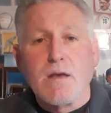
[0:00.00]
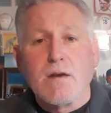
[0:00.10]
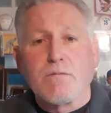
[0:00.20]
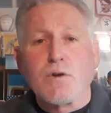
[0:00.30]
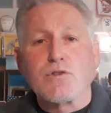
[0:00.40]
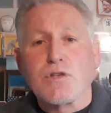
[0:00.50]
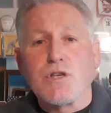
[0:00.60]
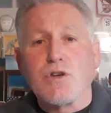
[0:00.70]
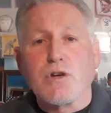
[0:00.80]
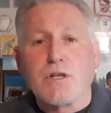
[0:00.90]
First
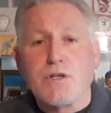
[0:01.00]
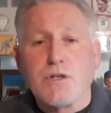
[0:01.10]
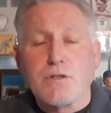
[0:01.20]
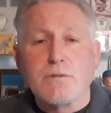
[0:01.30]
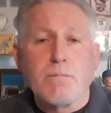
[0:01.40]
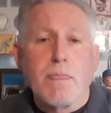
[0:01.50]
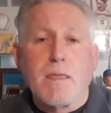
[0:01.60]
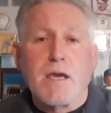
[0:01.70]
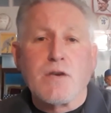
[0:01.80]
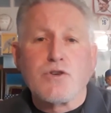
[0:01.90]
thing you're going to do
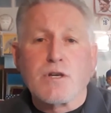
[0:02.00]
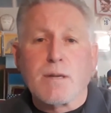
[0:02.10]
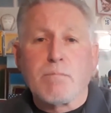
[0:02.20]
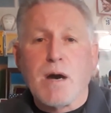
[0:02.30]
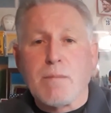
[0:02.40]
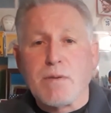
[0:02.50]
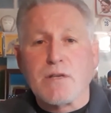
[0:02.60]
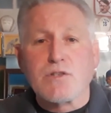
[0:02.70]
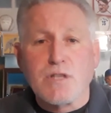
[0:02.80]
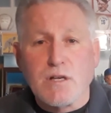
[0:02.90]
is you're going to pop
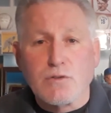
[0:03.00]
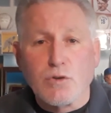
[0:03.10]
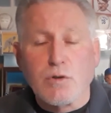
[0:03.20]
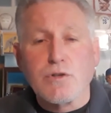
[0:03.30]
his cell door.